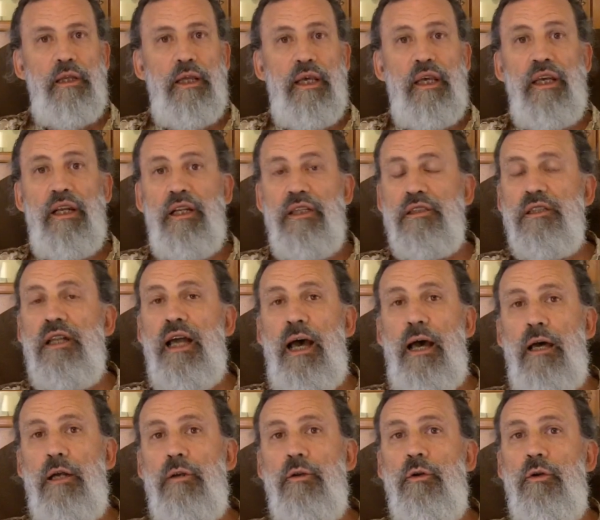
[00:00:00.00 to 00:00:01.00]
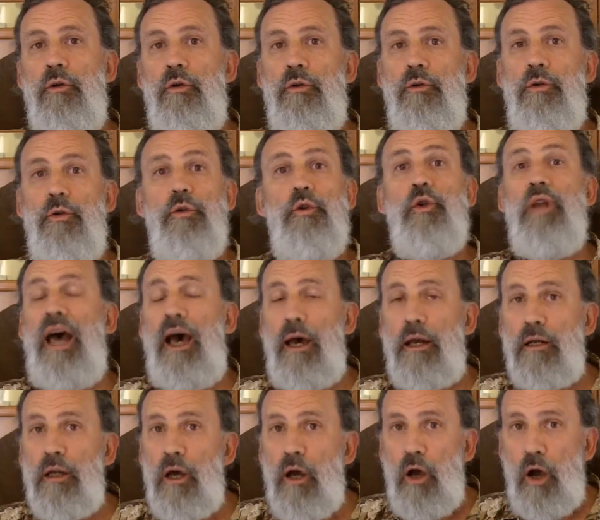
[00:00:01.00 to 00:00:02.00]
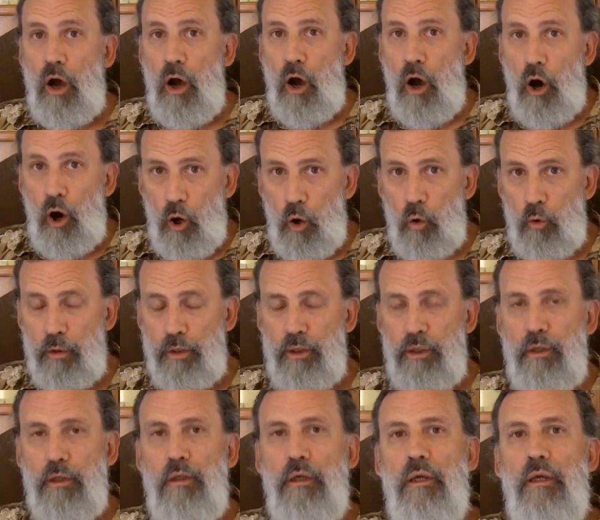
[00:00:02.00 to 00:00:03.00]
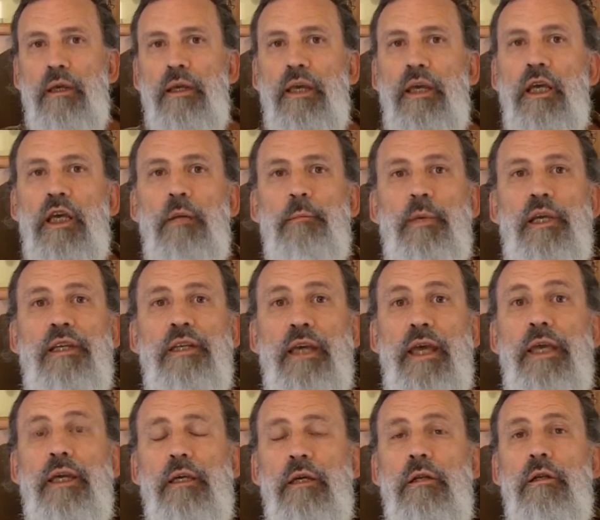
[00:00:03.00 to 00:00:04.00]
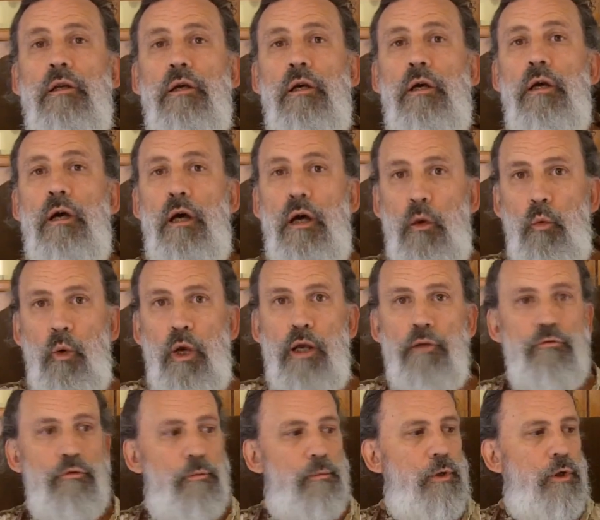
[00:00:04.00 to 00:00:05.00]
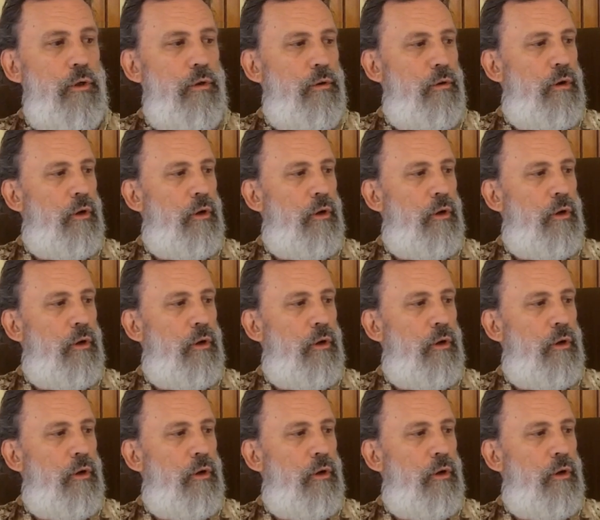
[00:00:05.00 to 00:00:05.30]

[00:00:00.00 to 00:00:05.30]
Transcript: it is not, you do not own it. It can be taken away from you.